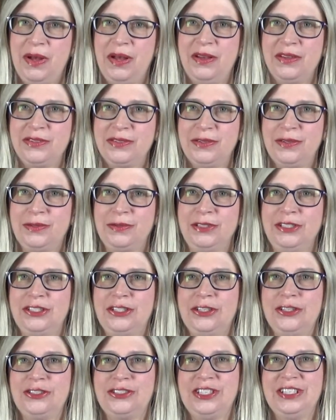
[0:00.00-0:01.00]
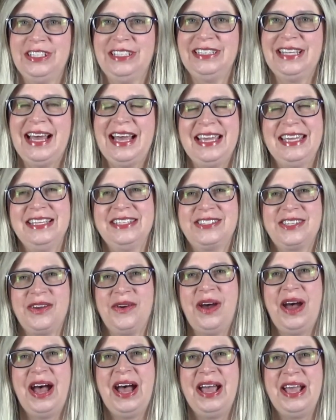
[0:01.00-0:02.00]
Paul's Lutheran Church in Alliance,
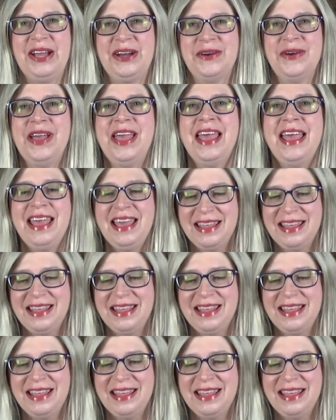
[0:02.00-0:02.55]
Ohio.